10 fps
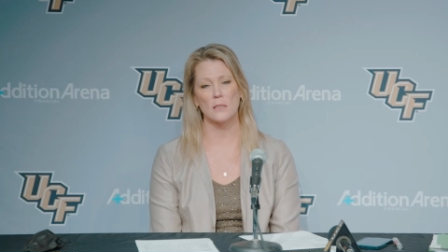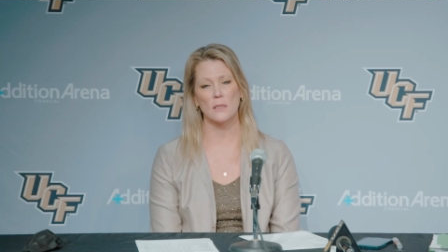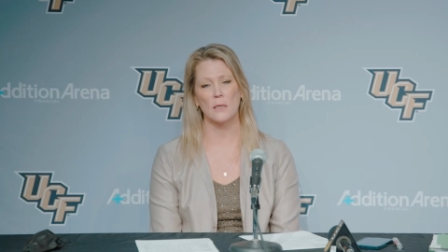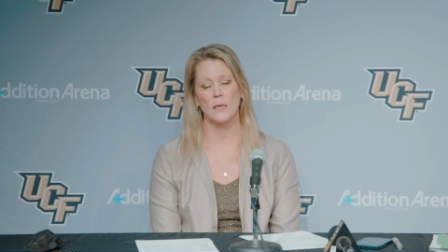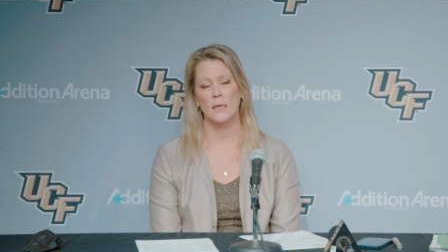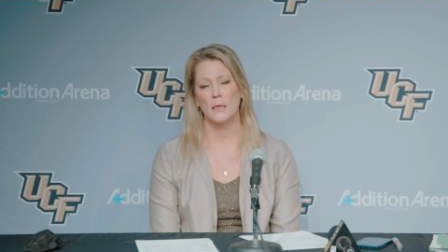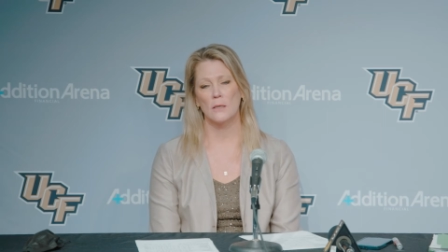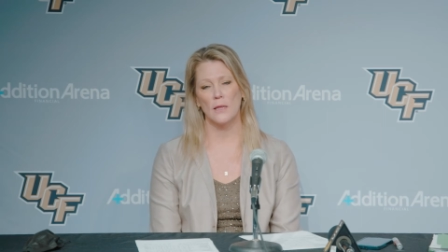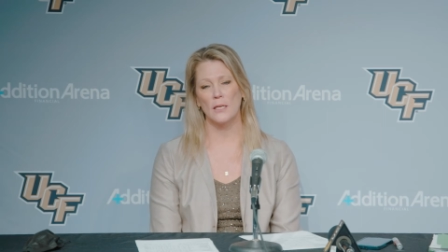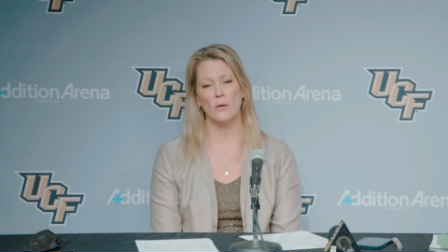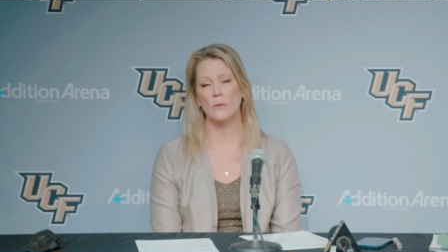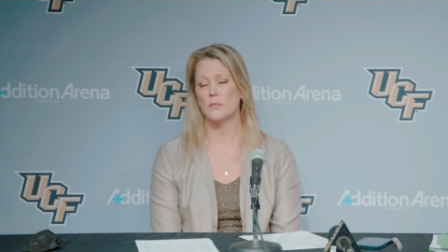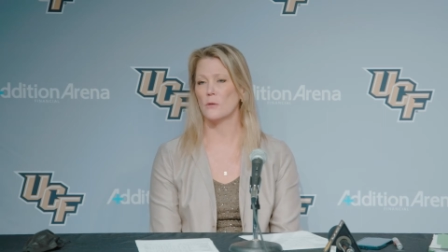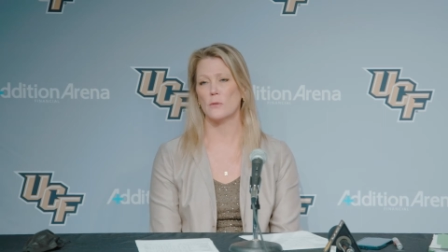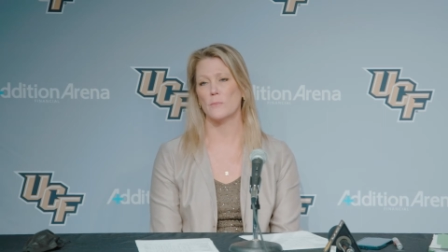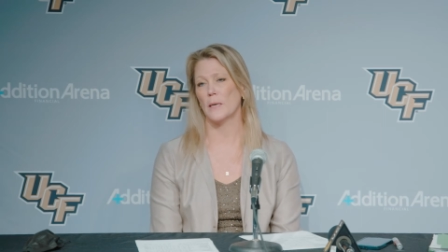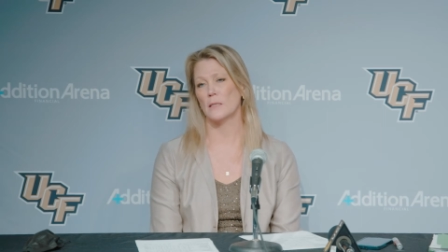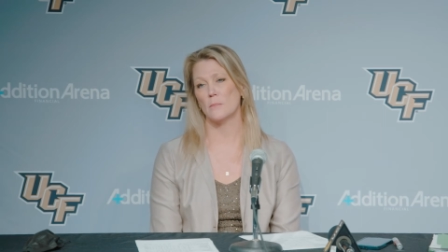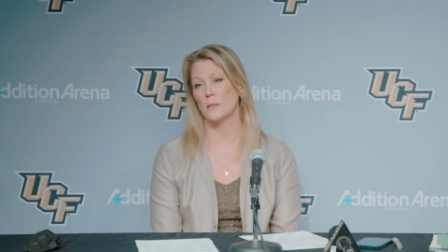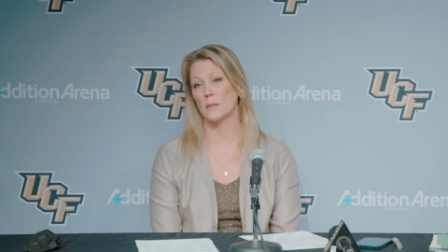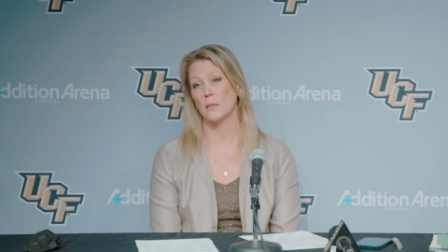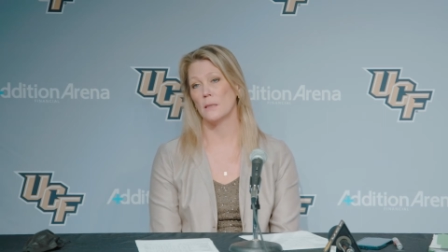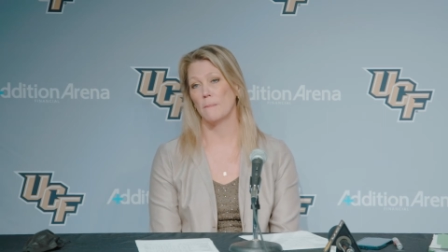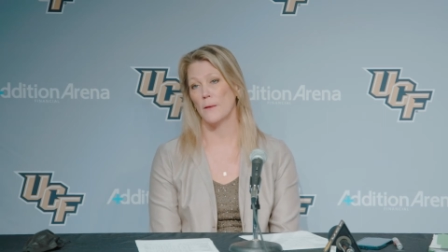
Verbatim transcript: and they know it's their responsibility.